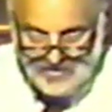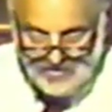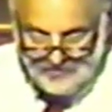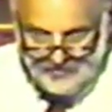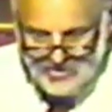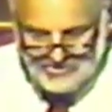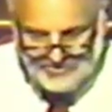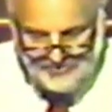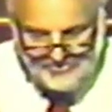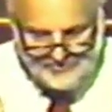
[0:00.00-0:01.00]
The first
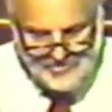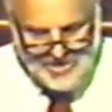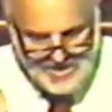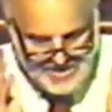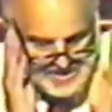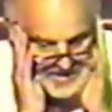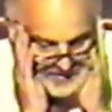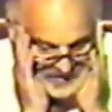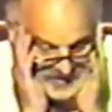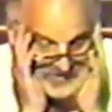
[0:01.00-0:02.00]
three
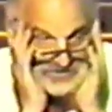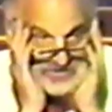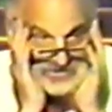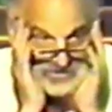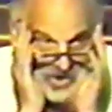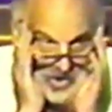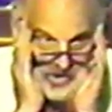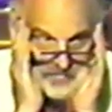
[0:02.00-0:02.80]
is to talk